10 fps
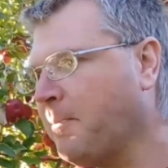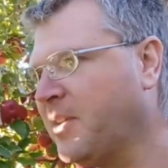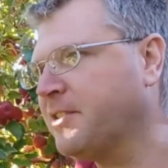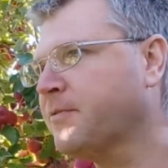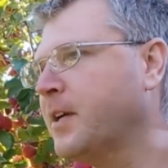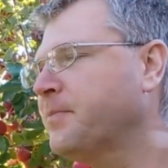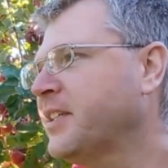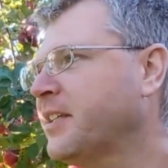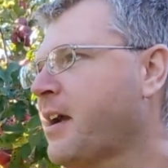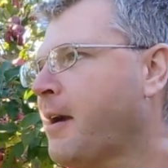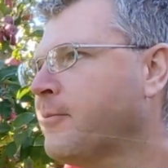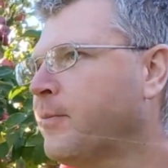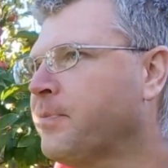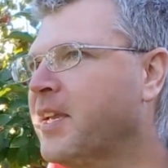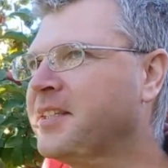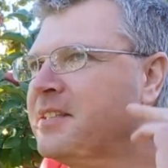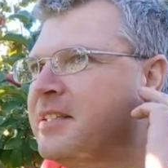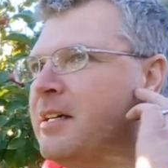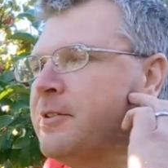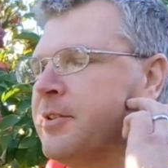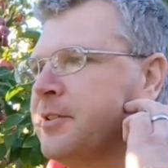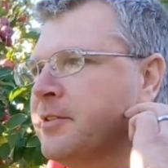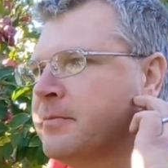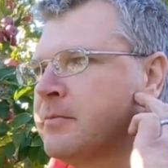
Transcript: It's from the 1800s.